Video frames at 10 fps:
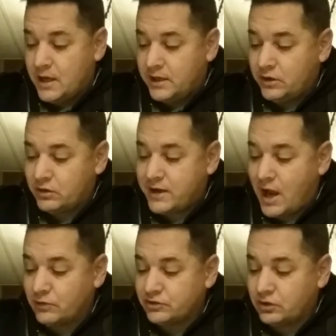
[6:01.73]
Hear
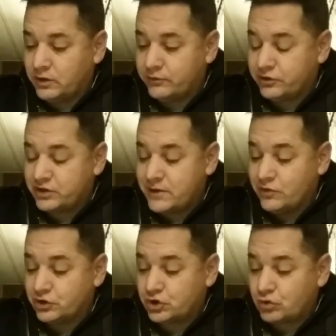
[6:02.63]
counsel and receive
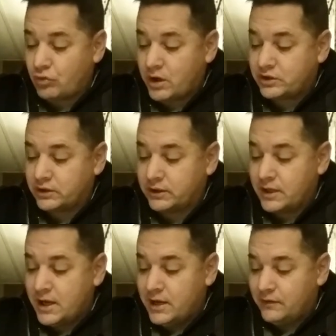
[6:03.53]
instruction,
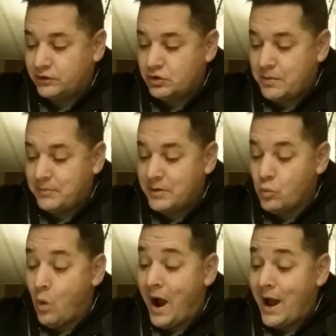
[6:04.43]
that you may be
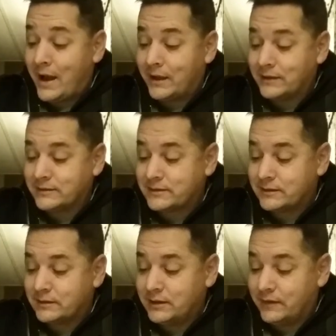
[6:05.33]
wise
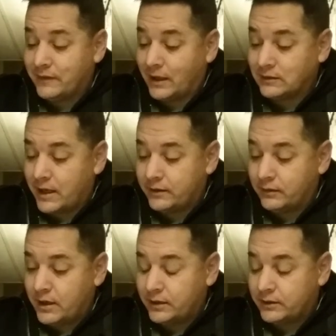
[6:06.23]
in thy latter
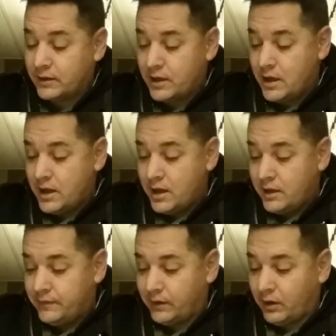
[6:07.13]
end.
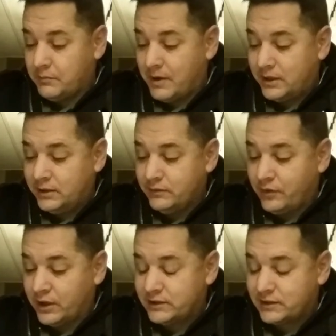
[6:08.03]
There are many
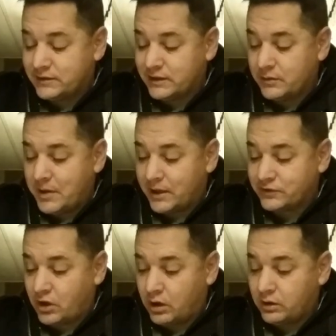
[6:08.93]
devices in a
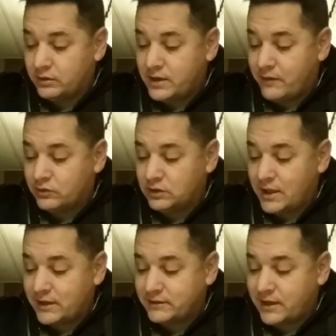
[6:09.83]
man's heart,
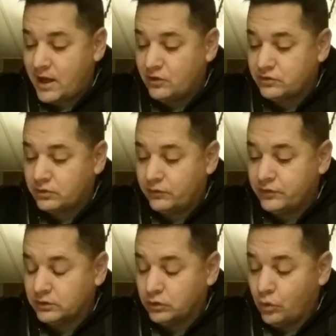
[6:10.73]
nevertheless the counsel of
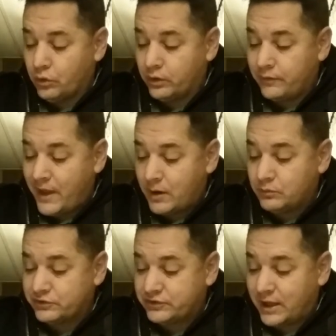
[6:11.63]
the Lord, that
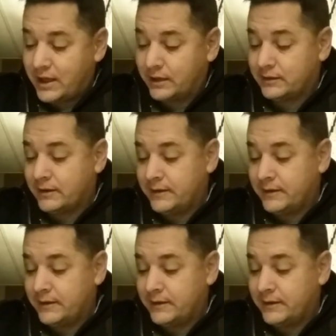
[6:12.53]
will stand.